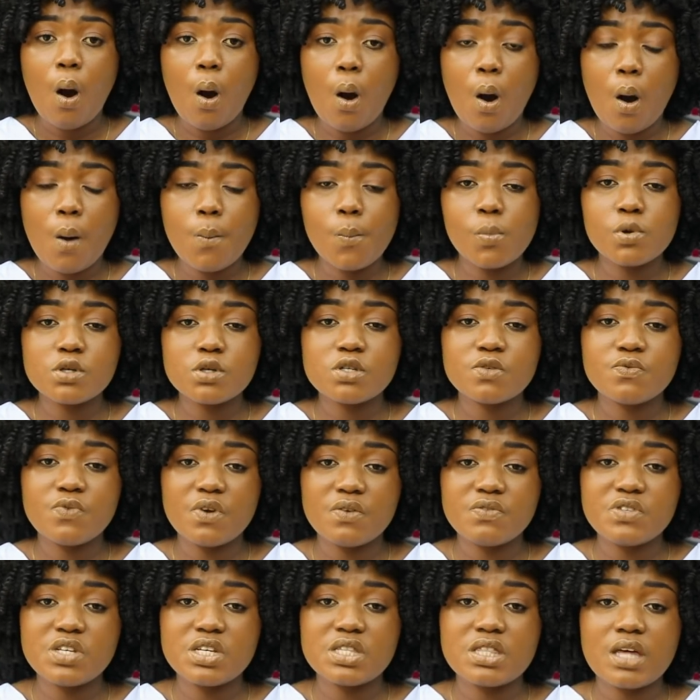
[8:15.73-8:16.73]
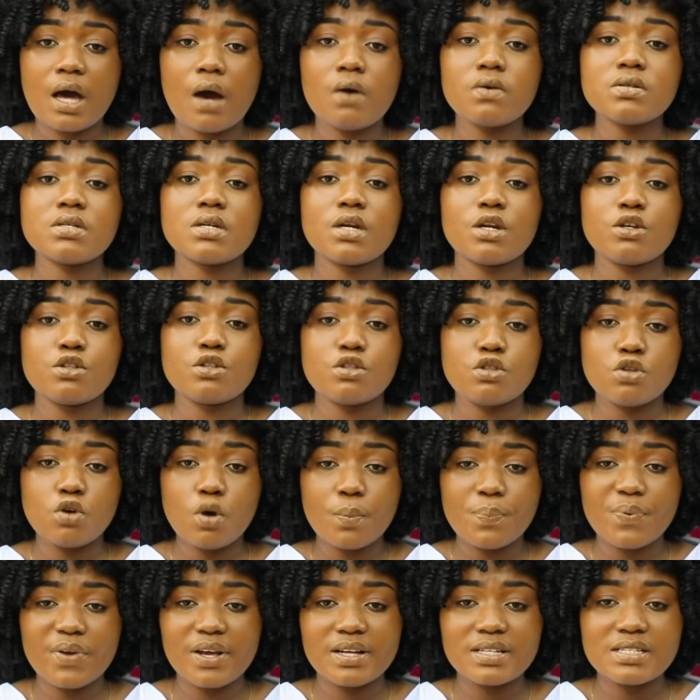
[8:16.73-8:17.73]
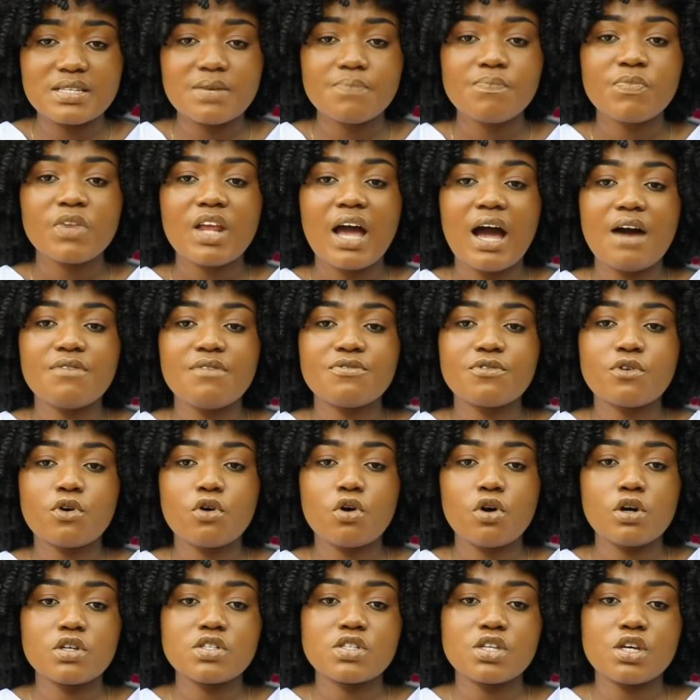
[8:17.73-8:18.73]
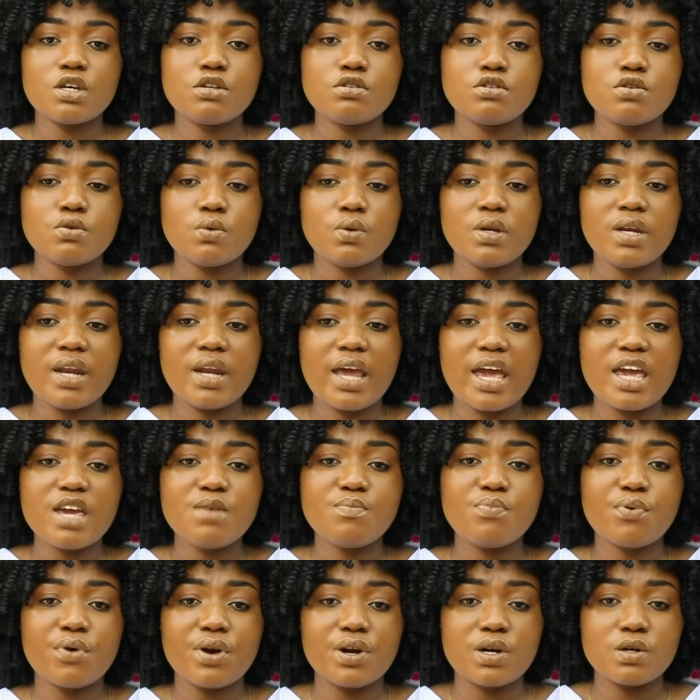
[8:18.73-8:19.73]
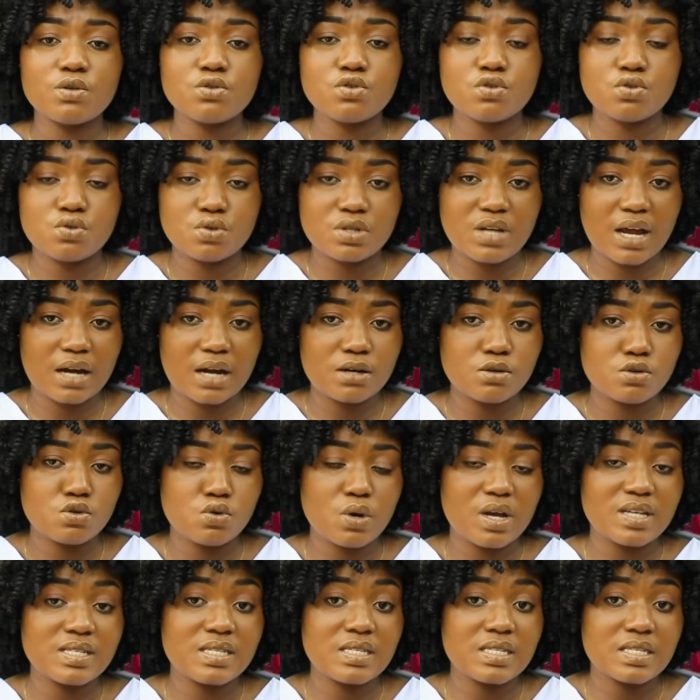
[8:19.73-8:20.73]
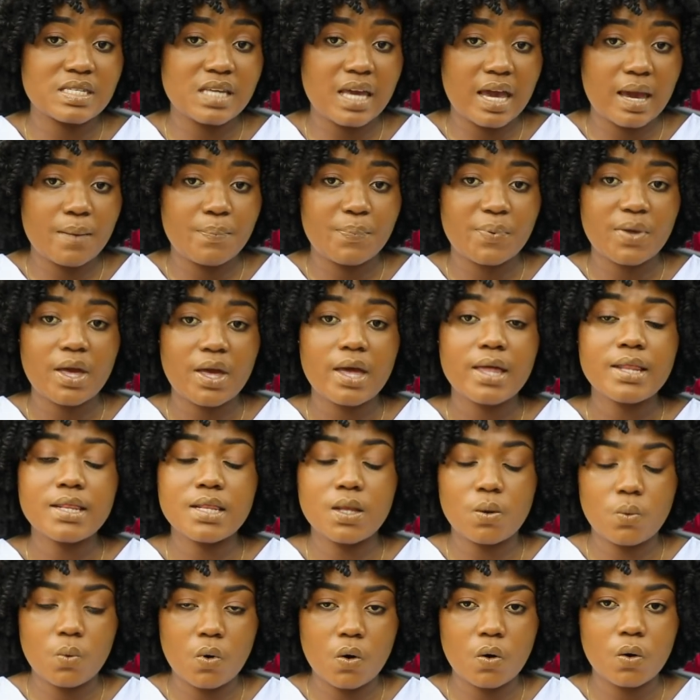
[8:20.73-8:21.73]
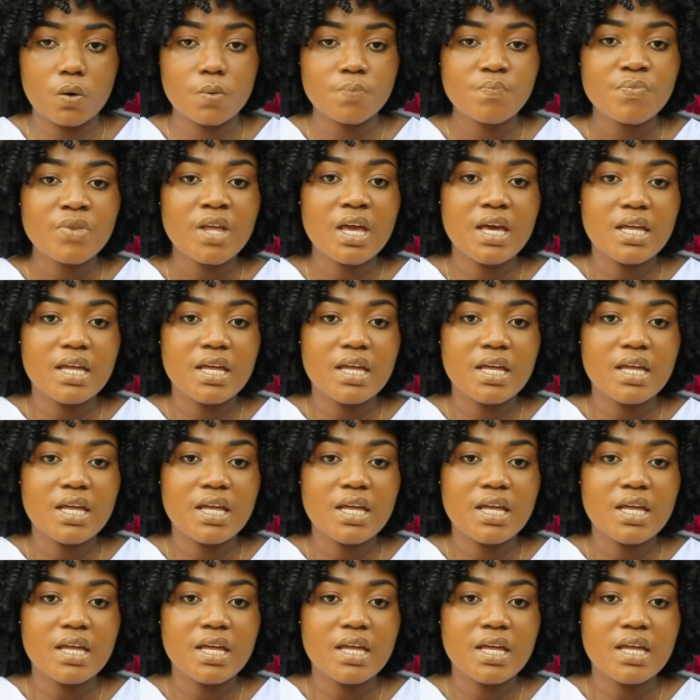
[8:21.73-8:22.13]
Almost 50,000 Ethiopians have crossed into neighboring Sudan to escape the war.